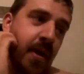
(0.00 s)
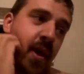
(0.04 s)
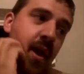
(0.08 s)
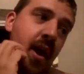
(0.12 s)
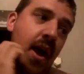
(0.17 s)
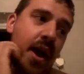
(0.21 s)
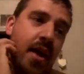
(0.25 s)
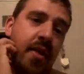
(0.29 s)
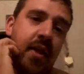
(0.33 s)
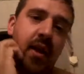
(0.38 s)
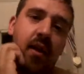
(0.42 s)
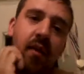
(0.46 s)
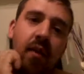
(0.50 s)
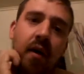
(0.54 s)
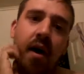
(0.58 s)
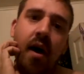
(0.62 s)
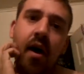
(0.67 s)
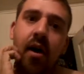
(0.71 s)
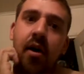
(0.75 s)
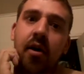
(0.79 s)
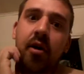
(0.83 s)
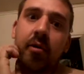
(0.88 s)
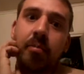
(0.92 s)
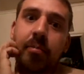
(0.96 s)
And then
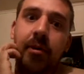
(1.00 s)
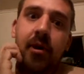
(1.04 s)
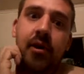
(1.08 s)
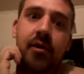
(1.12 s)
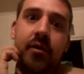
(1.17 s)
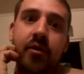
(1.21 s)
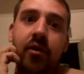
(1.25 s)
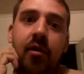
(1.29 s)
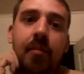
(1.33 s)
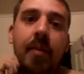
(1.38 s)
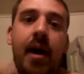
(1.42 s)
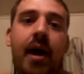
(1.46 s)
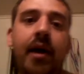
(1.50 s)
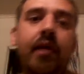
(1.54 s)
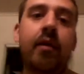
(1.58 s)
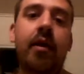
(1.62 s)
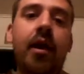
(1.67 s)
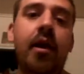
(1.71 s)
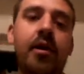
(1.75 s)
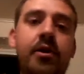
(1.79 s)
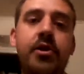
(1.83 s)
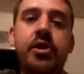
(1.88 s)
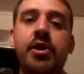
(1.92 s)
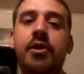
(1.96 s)
Lana appears in the
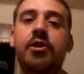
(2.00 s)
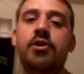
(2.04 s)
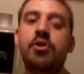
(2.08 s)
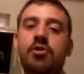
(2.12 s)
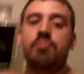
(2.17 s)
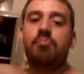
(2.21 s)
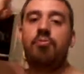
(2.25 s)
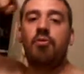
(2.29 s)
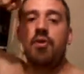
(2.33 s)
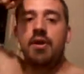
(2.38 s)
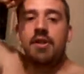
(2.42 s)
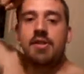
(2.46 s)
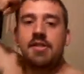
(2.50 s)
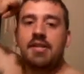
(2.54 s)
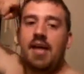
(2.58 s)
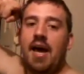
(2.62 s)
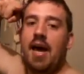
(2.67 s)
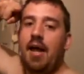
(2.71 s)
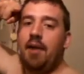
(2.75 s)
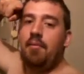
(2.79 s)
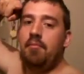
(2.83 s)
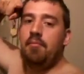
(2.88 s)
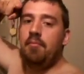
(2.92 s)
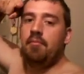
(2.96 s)
background. She just points
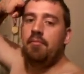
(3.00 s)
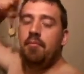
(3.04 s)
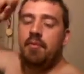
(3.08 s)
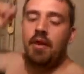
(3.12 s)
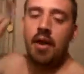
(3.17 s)
at him.